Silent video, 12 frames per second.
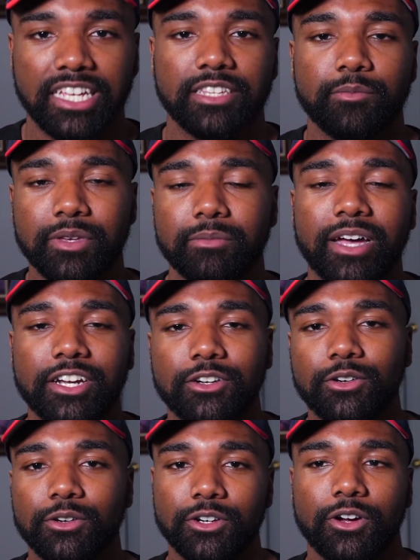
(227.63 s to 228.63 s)
The B minor
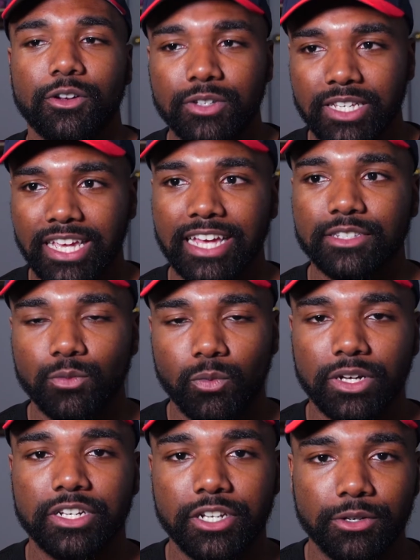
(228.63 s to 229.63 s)
chord only has
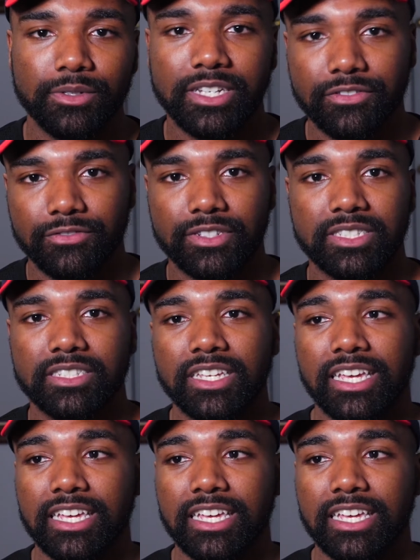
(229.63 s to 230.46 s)
1 note difference.